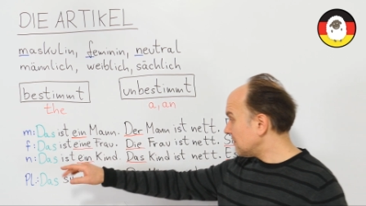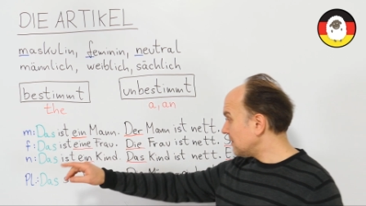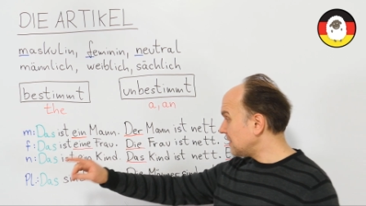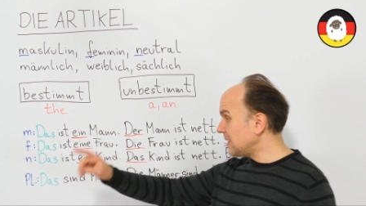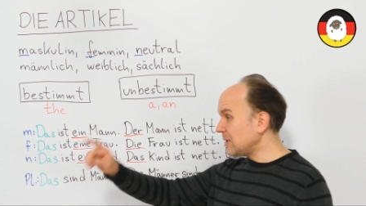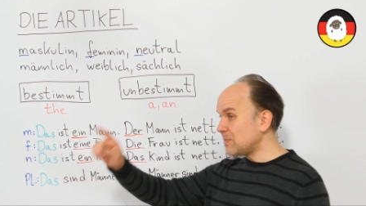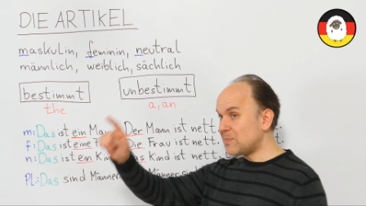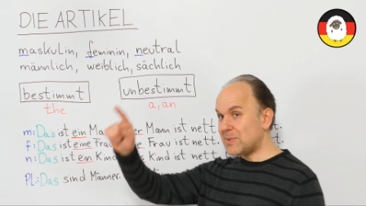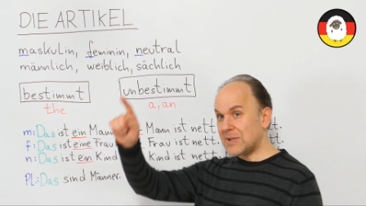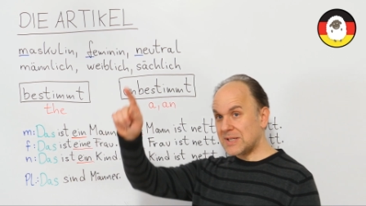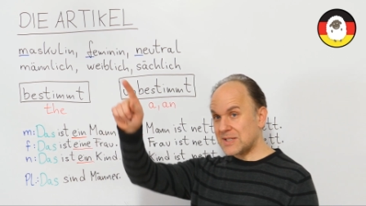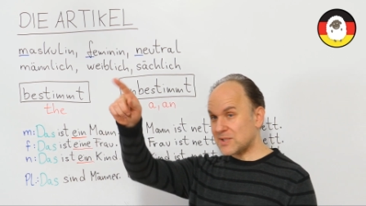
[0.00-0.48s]

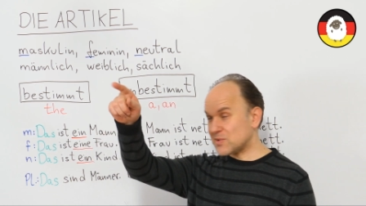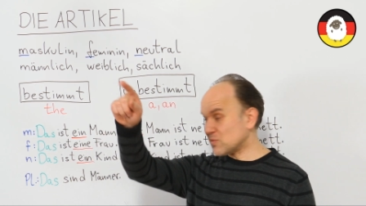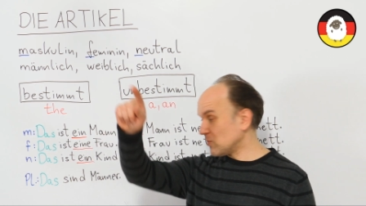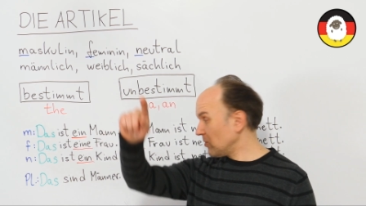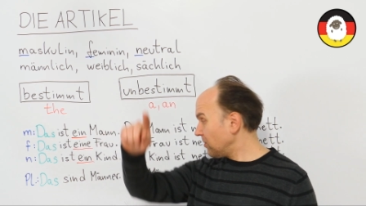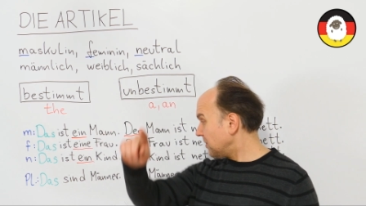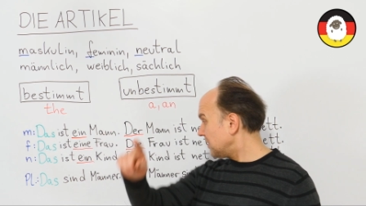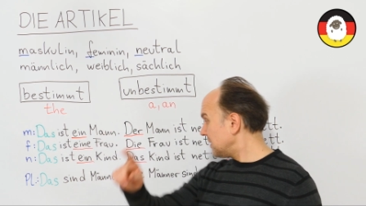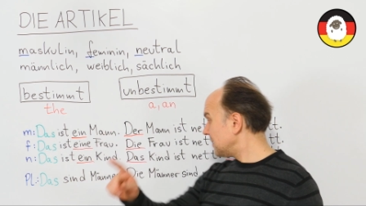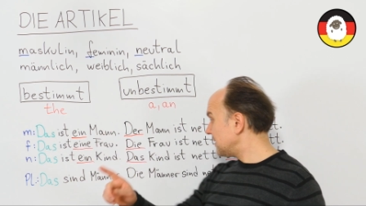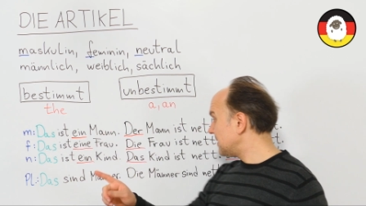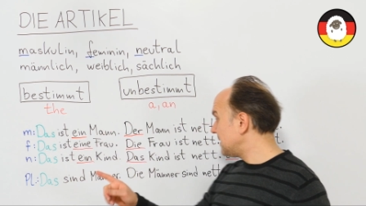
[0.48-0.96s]
Die
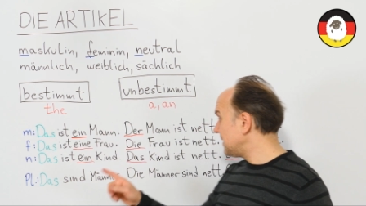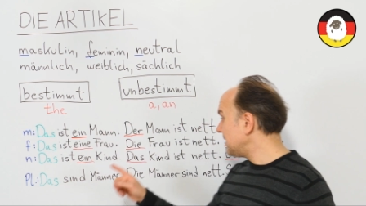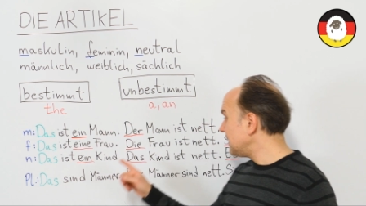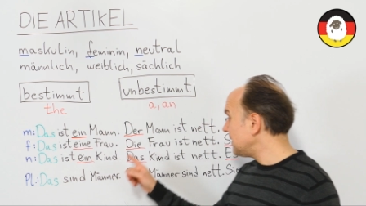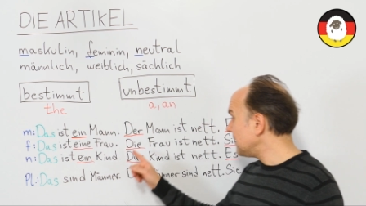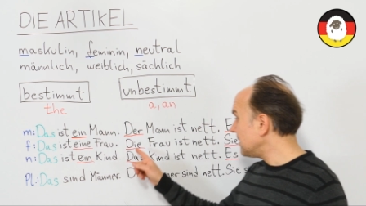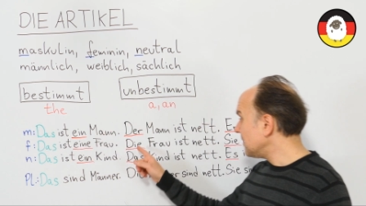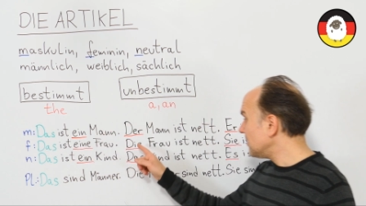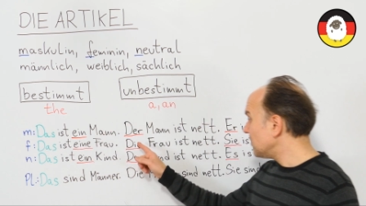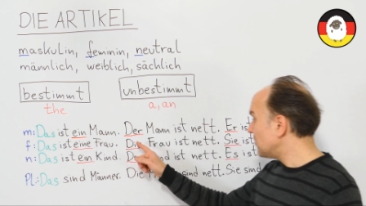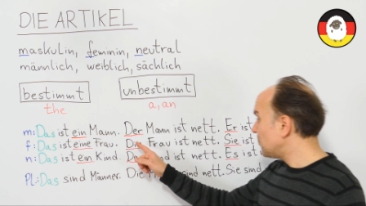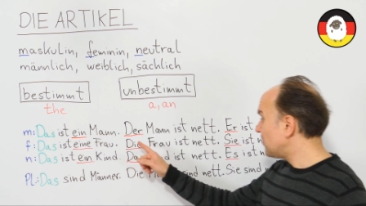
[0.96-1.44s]

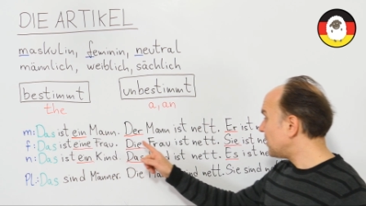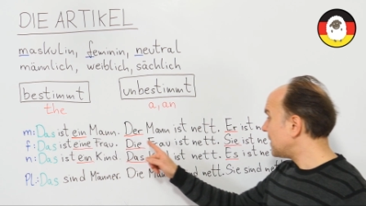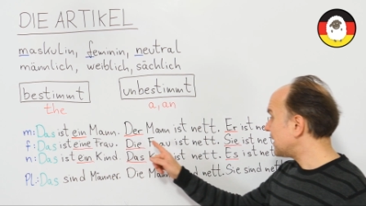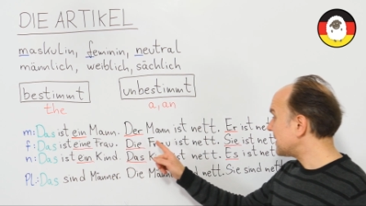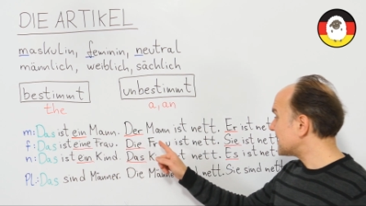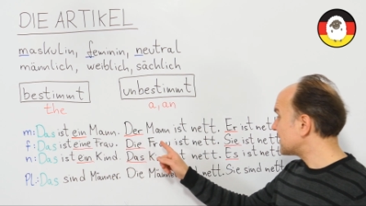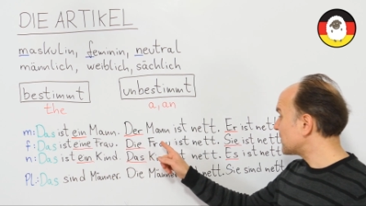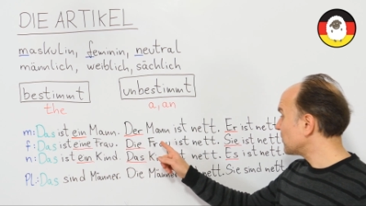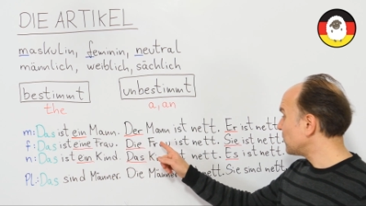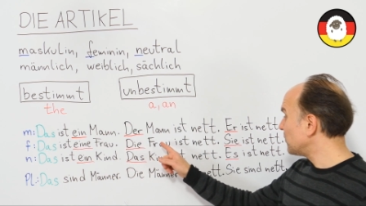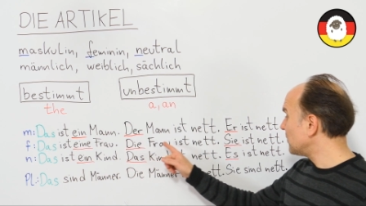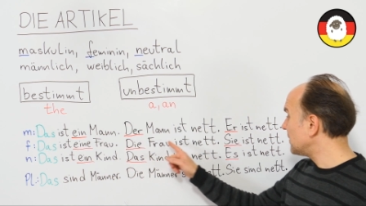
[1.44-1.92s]

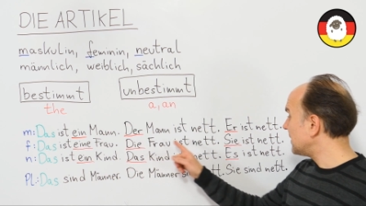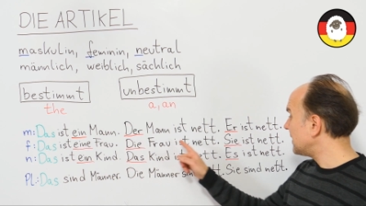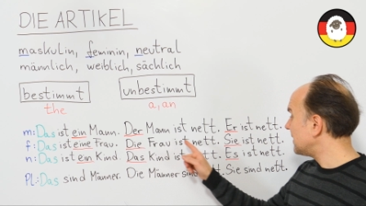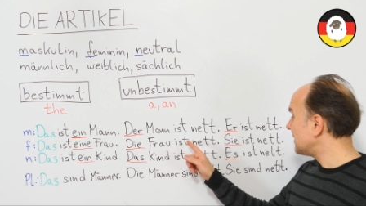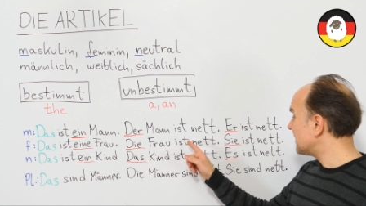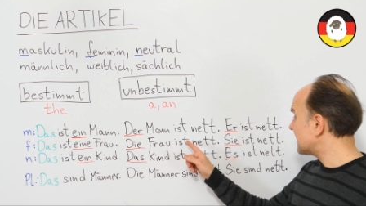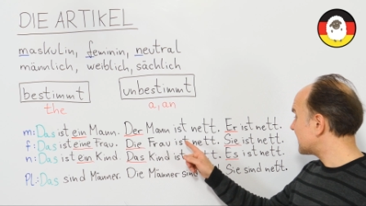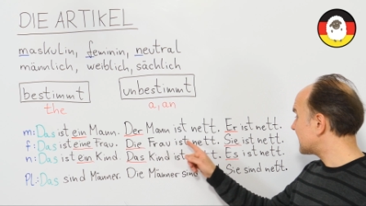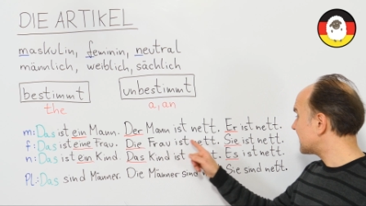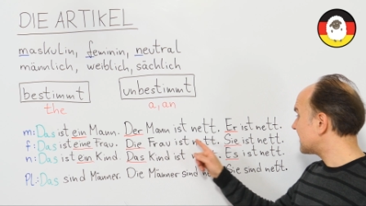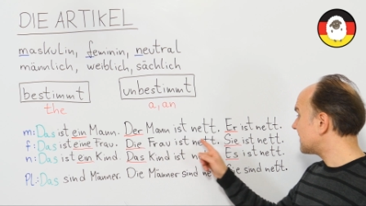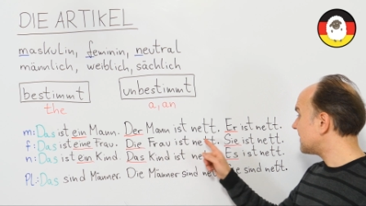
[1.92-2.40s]

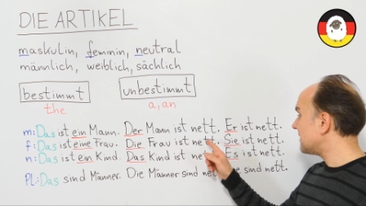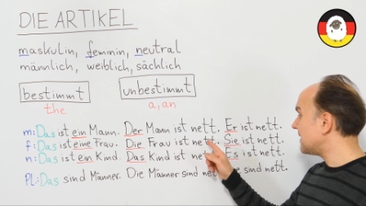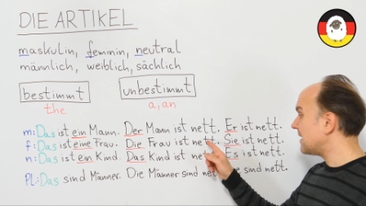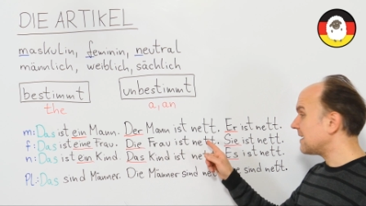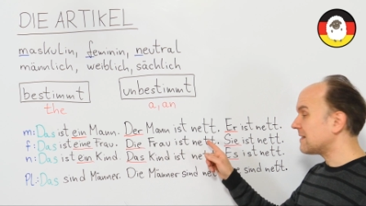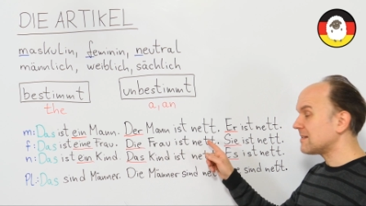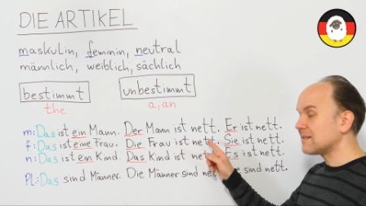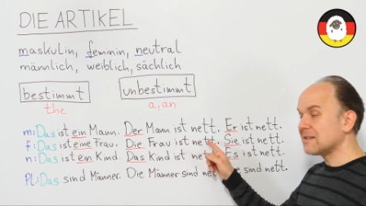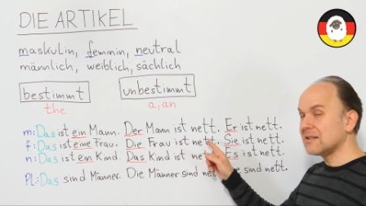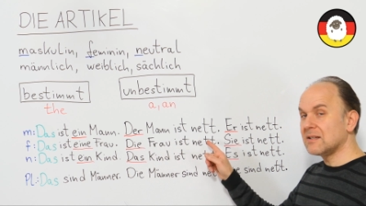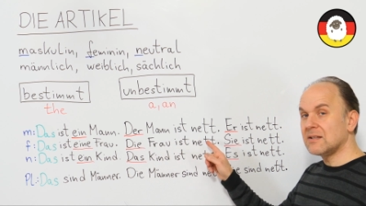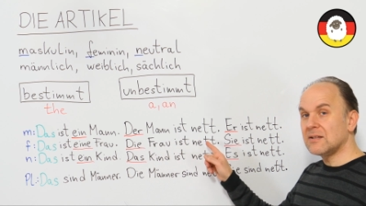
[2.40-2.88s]
Person ist
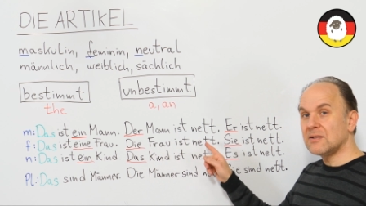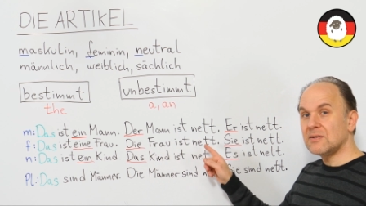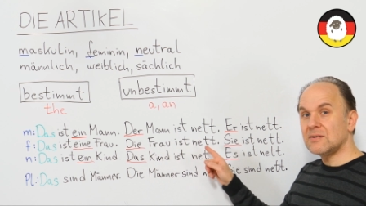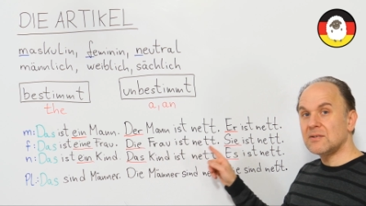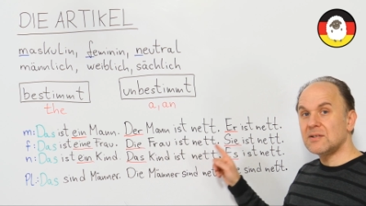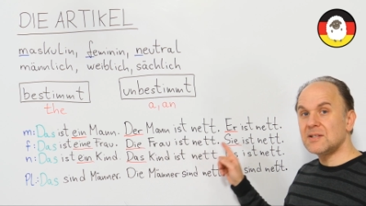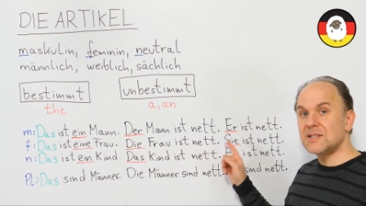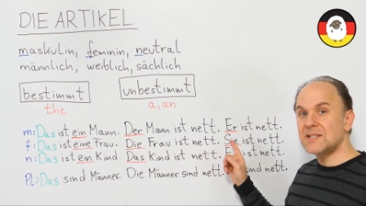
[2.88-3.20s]
nett.